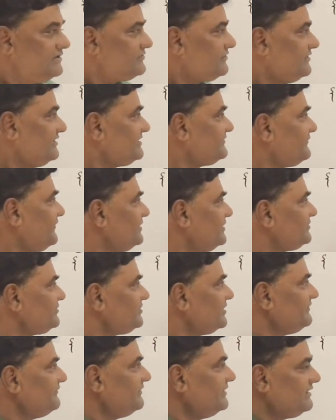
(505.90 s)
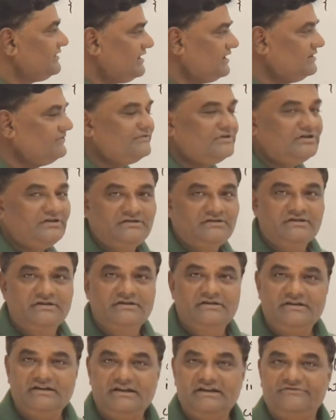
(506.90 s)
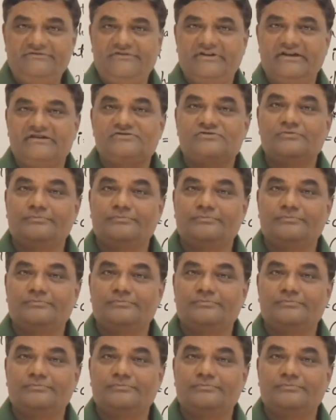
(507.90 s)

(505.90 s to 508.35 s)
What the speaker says: So this function will convert infix